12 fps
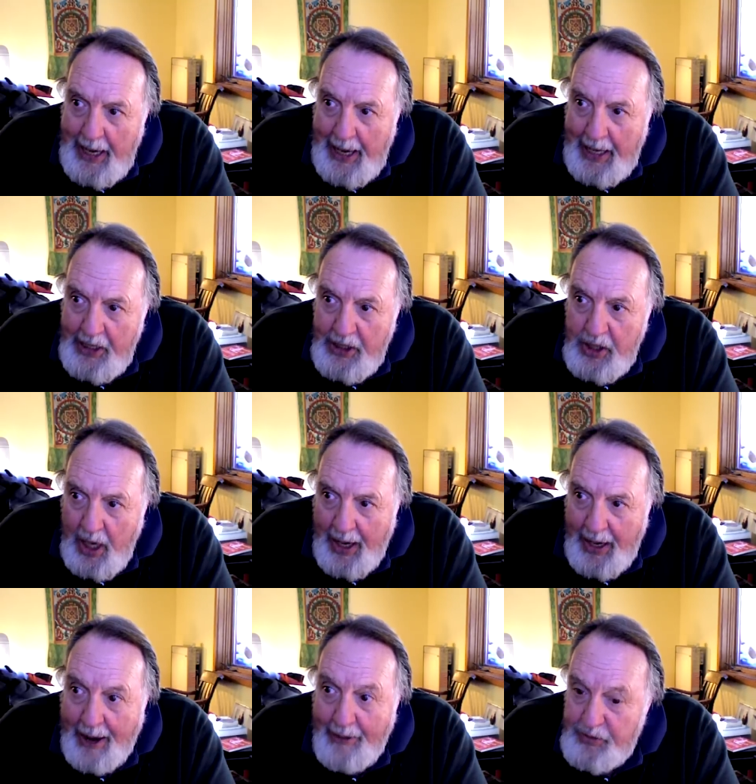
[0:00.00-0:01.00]
And it,
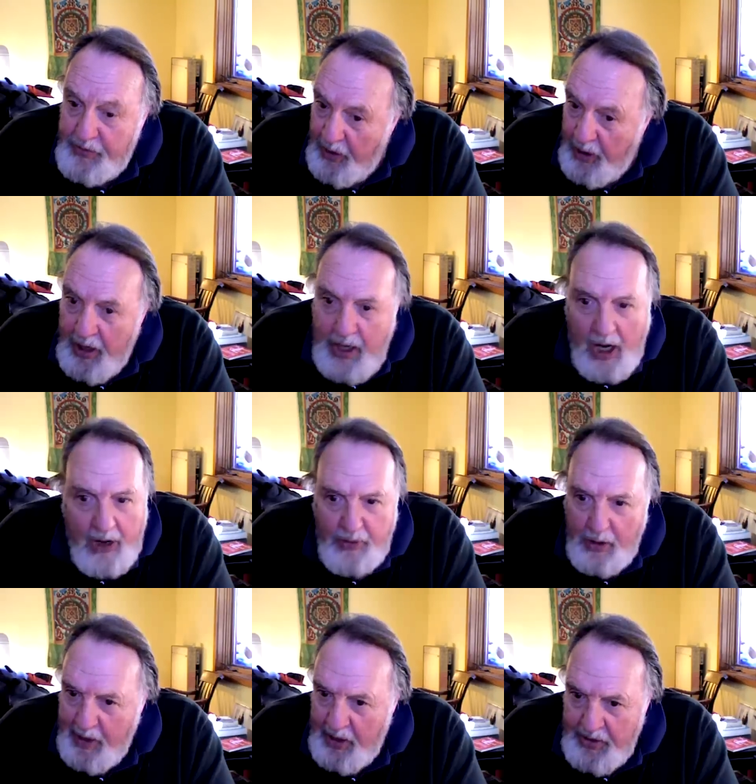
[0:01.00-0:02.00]
I, I was very
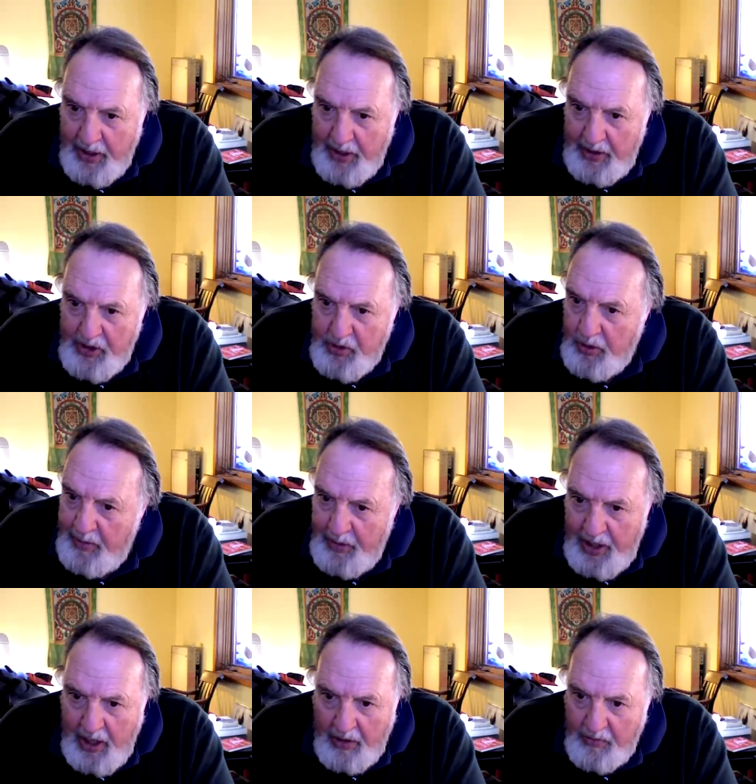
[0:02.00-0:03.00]
careful about that,
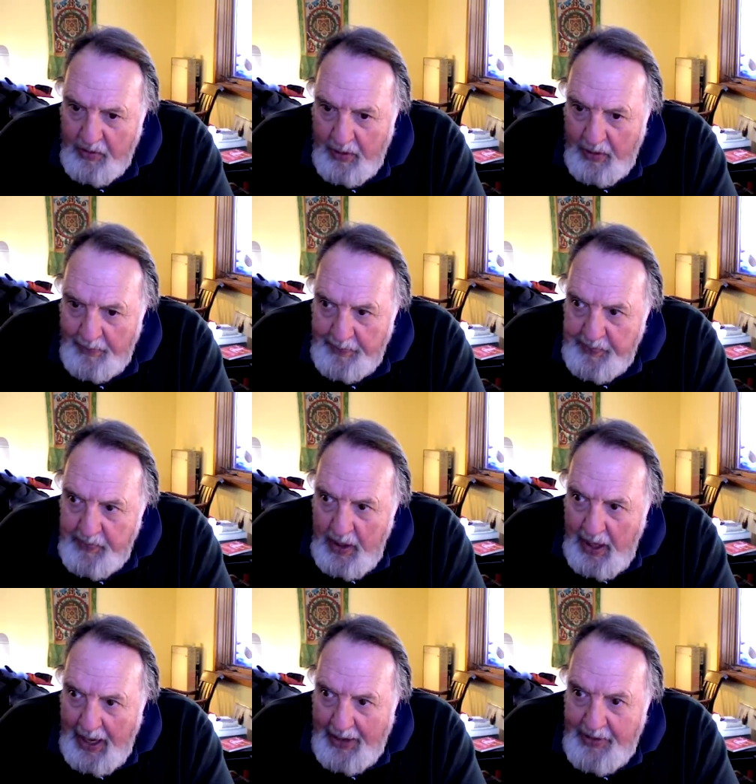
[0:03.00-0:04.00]
extremely careful.
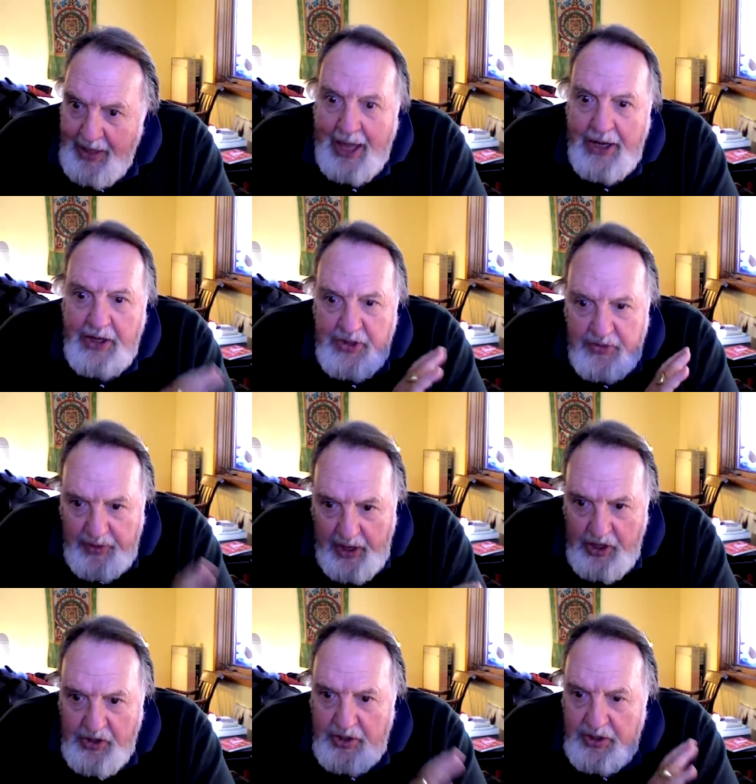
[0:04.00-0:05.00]
And that is
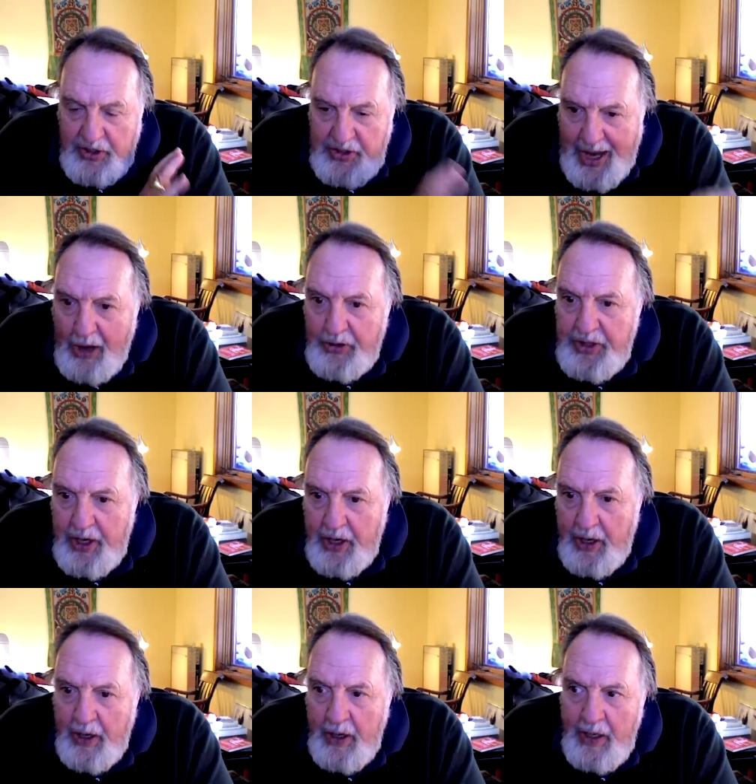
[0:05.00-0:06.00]
finished and it's out
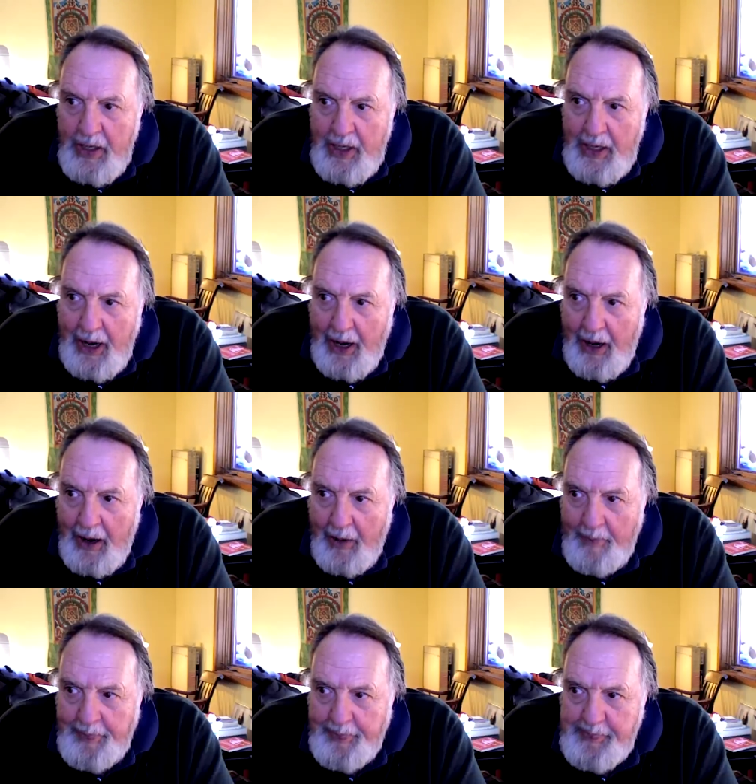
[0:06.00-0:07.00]
there.
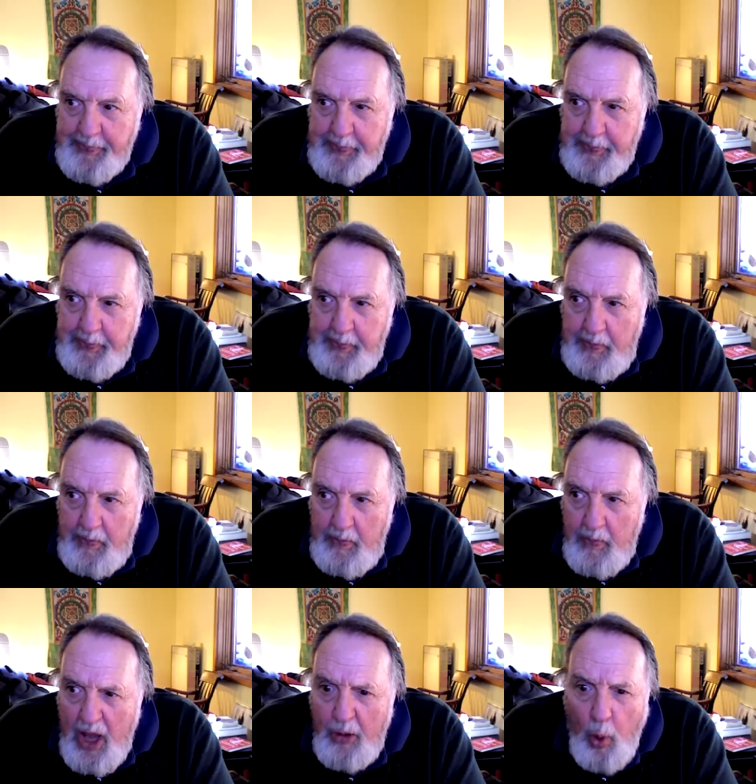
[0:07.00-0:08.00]
Um,
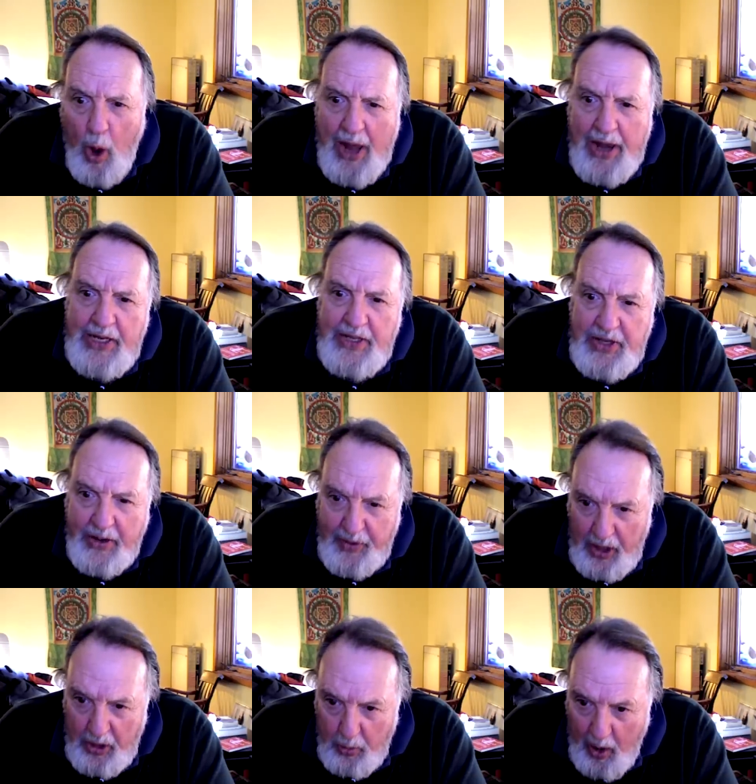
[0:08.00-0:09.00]
and WADA is
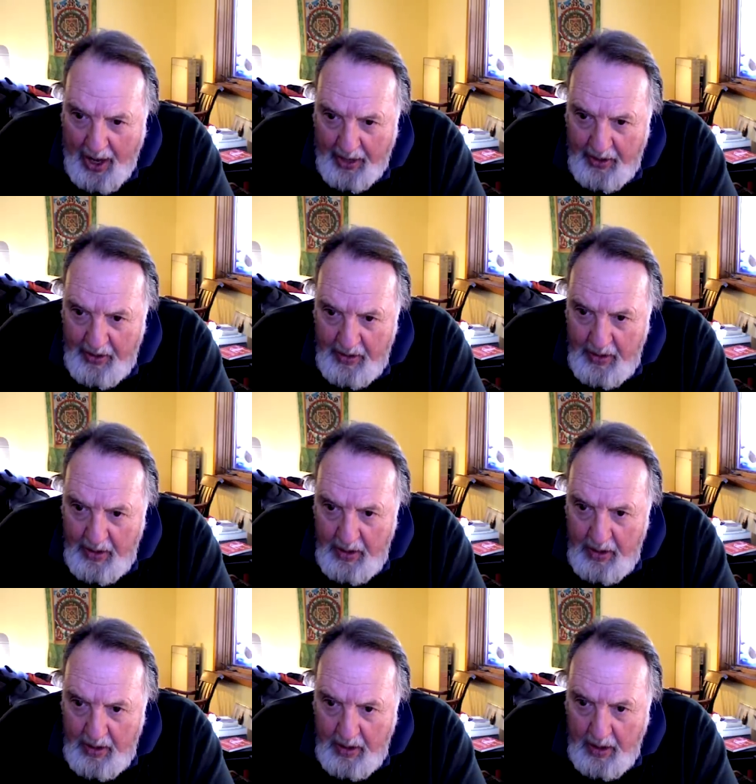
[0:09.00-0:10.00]
giving it away.
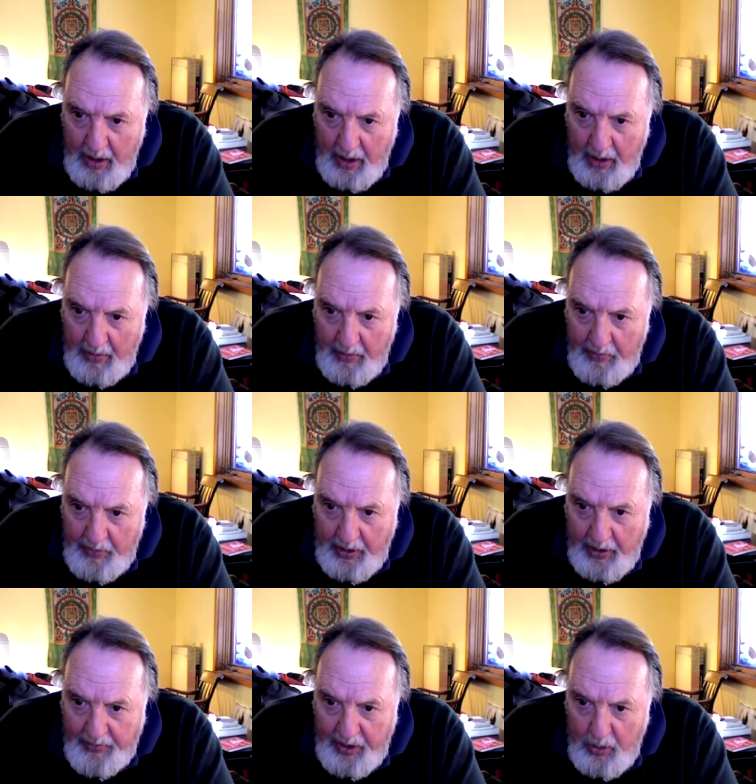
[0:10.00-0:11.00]
Um,
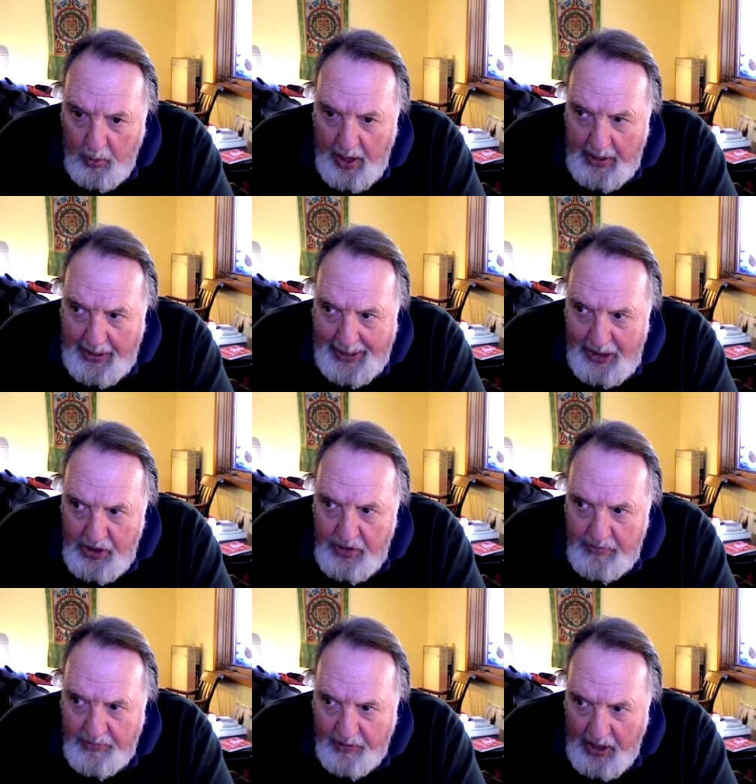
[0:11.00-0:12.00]
they're giving it away in
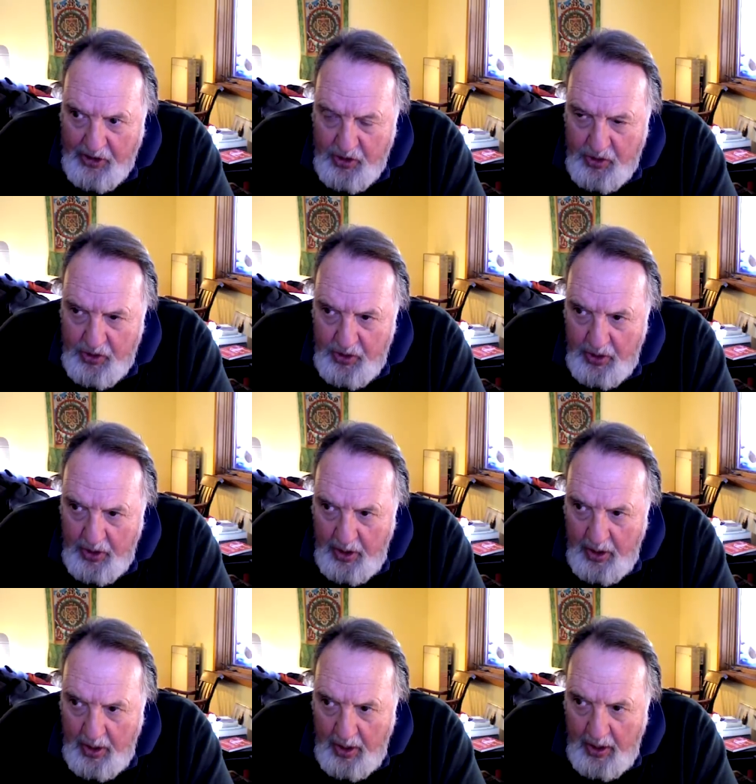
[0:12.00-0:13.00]
English and French
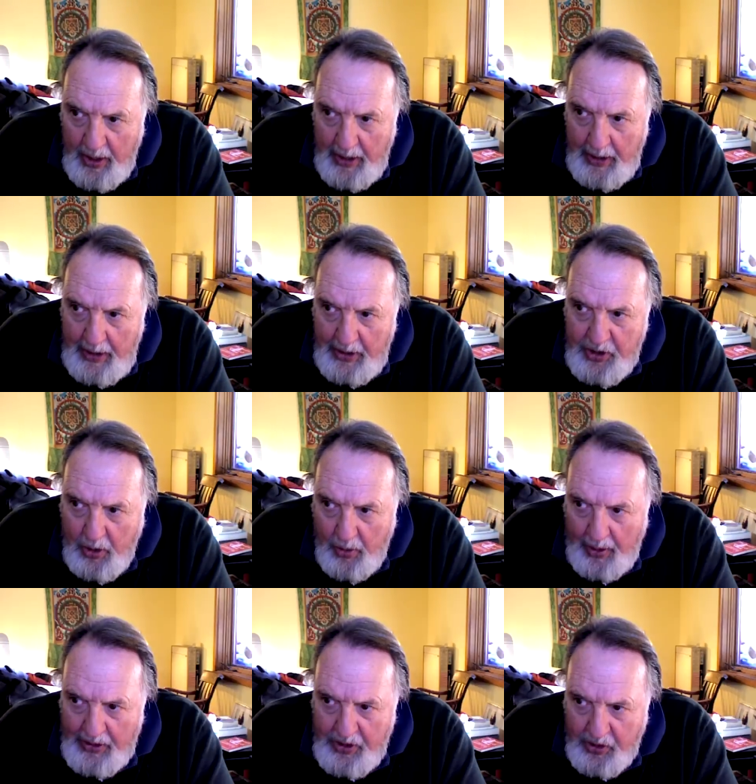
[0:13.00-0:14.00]
it's
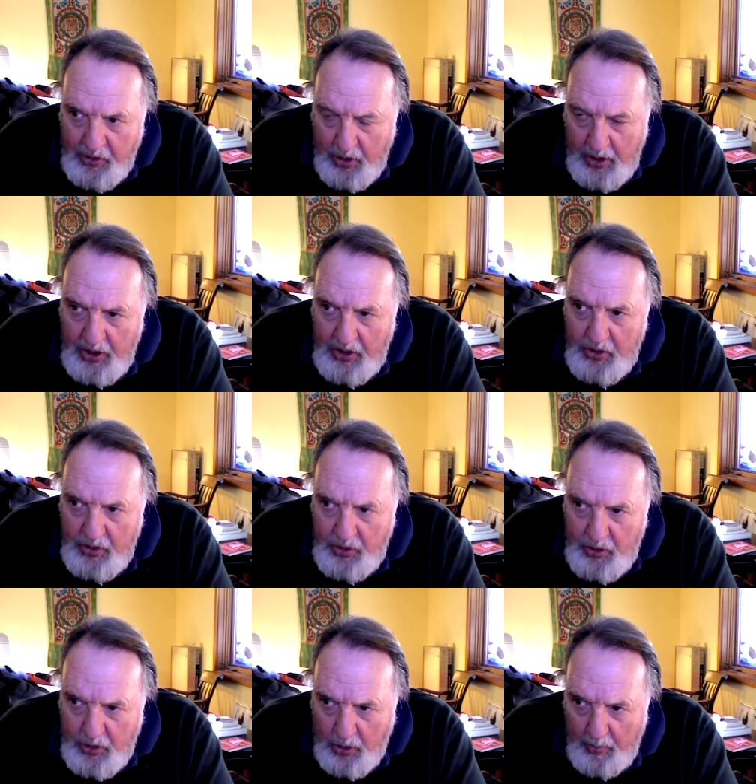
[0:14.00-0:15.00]
going into Turkish,
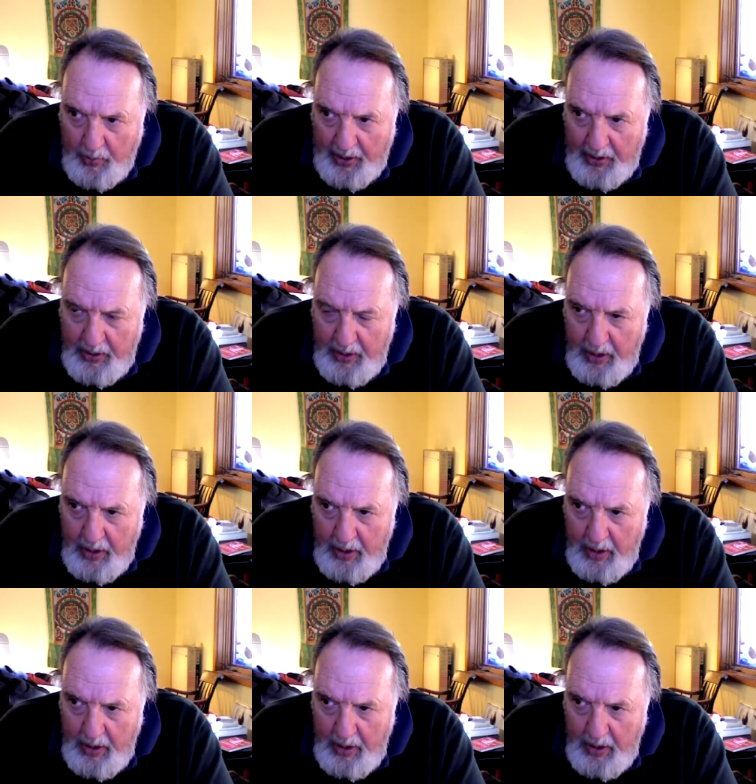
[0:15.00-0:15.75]
German,